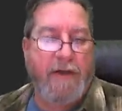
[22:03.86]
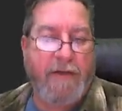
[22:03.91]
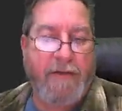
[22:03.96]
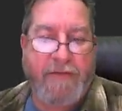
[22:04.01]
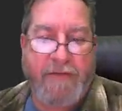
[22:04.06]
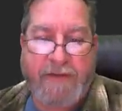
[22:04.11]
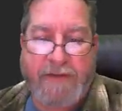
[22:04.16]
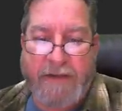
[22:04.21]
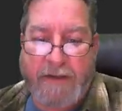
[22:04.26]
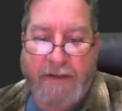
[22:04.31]
if
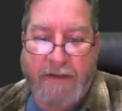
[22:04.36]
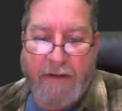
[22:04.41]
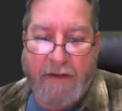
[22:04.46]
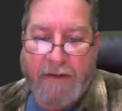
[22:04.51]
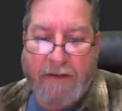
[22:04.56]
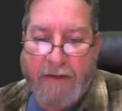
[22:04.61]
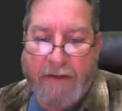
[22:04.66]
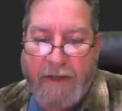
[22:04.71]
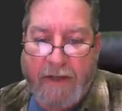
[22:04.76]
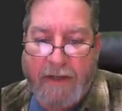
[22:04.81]
it's on the, in
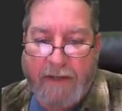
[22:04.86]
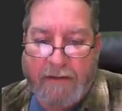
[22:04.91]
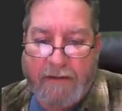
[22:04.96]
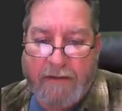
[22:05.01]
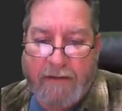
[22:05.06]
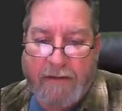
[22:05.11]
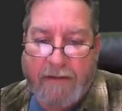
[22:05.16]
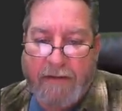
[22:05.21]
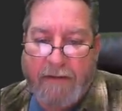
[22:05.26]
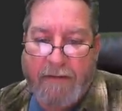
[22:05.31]
the light.
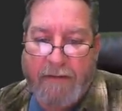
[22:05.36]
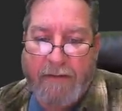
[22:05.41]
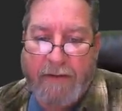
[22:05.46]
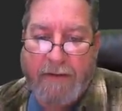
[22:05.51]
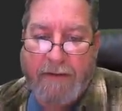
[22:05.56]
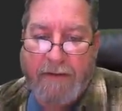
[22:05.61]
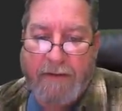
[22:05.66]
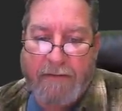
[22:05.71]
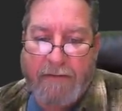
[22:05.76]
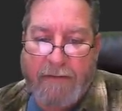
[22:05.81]
We
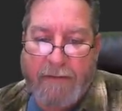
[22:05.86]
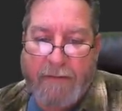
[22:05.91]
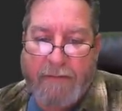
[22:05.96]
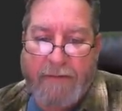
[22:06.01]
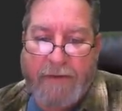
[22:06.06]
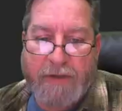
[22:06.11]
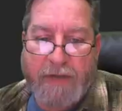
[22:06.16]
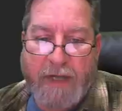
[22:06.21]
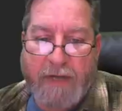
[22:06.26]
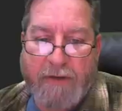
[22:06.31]
can do a
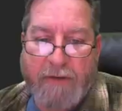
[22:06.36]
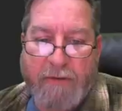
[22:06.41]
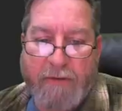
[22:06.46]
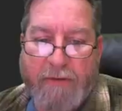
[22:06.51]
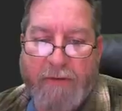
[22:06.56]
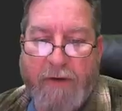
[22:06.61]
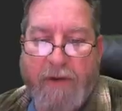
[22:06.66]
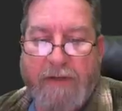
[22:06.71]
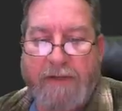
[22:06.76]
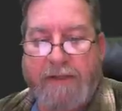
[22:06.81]
shadow
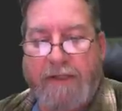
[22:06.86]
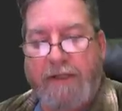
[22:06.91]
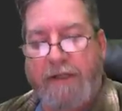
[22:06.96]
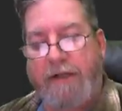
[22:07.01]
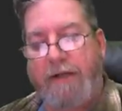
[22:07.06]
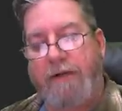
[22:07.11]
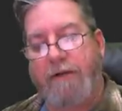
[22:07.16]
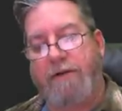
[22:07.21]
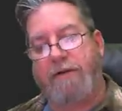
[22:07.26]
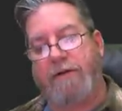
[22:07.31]
across it
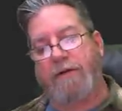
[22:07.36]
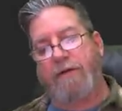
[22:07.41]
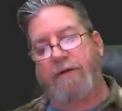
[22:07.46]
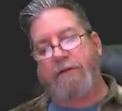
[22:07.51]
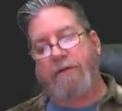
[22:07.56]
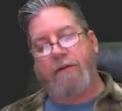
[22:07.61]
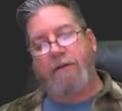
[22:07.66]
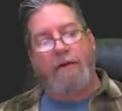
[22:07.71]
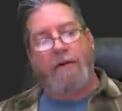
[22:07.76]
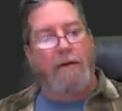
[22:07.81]
here too,
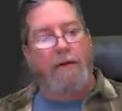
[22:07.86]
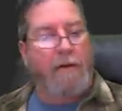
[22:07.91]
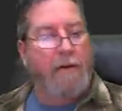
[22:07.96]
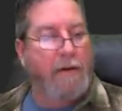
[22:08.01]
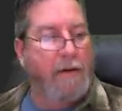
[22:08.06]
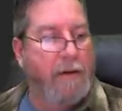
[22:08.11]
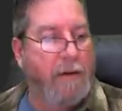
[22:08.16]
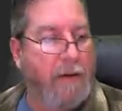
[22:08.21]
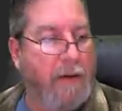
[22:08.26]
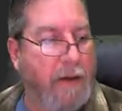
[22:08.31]

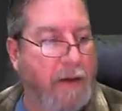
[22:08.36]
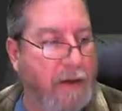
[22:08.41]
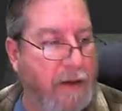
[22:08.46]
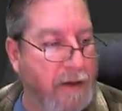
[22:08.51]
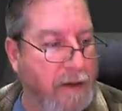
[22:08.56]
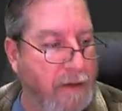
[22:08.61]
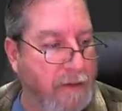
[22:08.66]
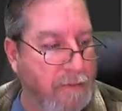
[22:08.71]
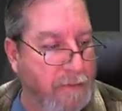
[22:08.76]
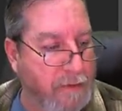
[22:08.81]

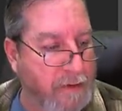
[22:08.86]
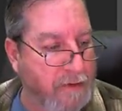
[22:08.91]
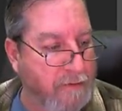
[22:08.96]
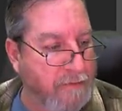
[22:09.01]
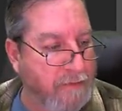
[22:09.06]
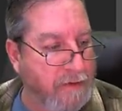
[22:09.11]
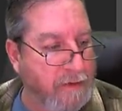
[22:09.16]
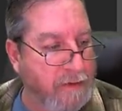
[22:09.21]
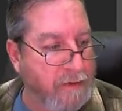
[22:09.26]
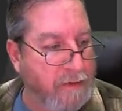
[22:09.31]
and we'll give
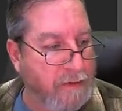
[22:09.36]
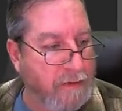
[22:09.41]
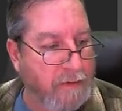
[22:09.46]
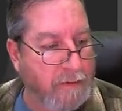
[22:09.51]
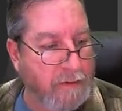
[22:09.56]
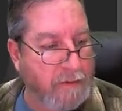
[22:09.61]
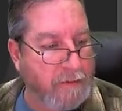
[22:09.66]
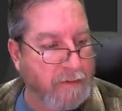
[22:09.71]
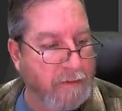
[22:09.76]
it a little.